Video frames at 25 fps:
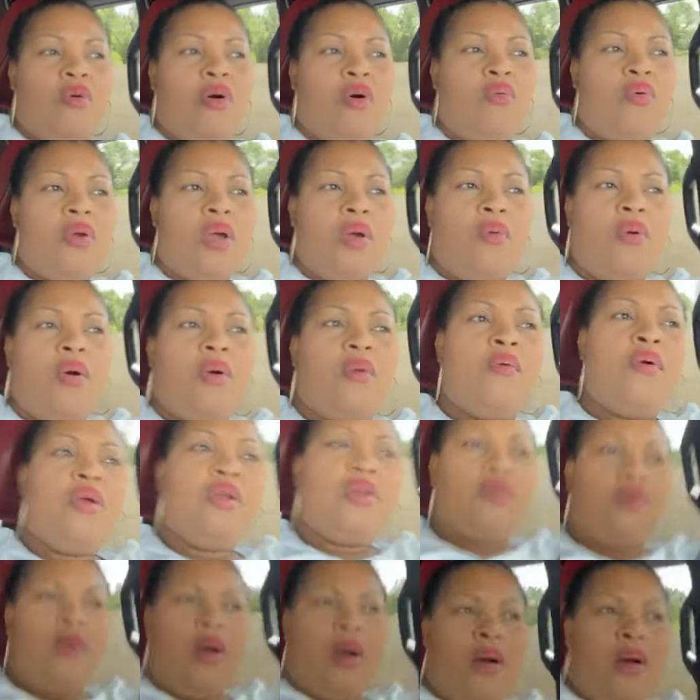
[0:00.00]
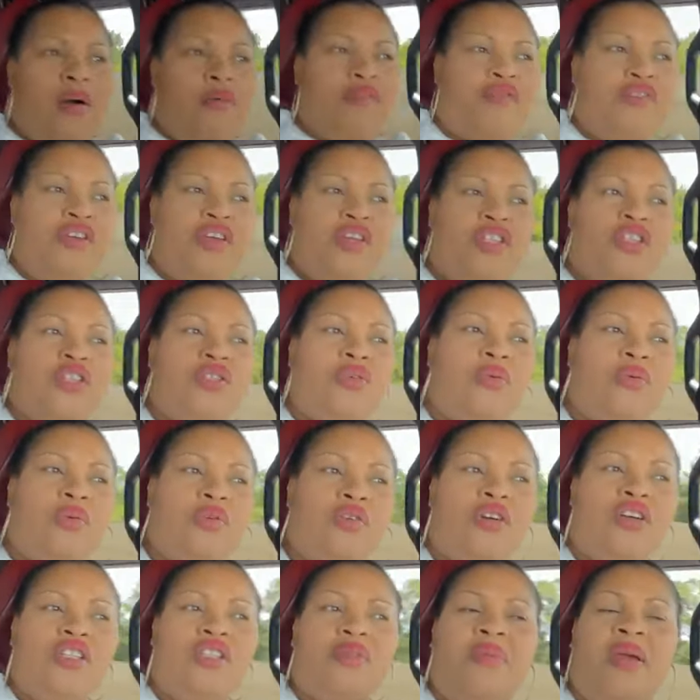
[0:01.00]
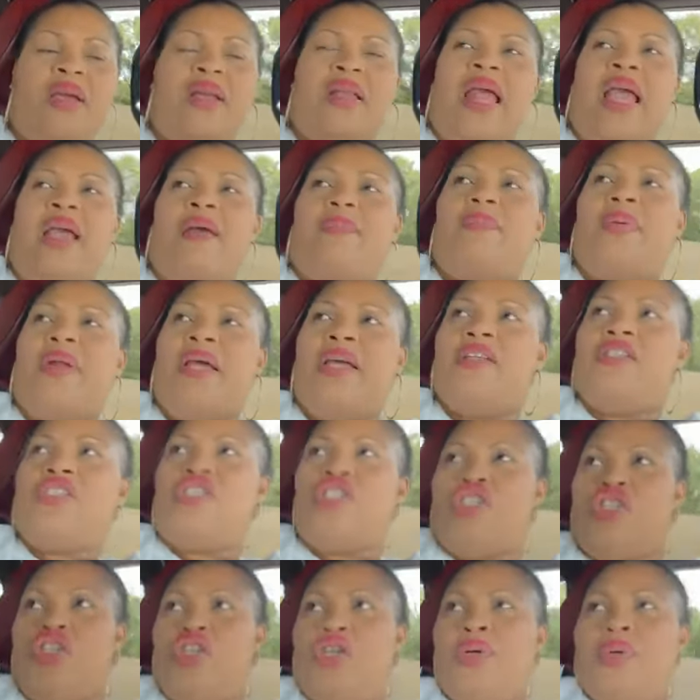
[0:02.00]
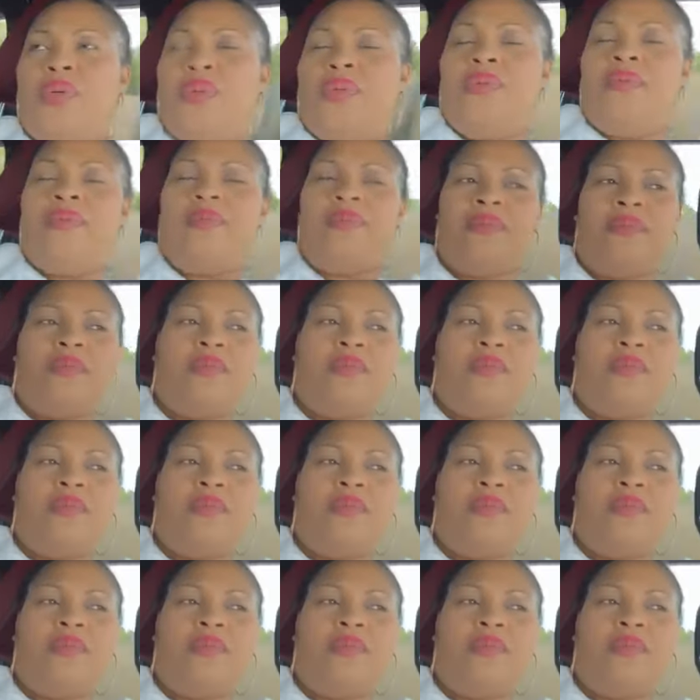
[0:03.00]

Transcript: But when we do our fish, we just make like plain stew.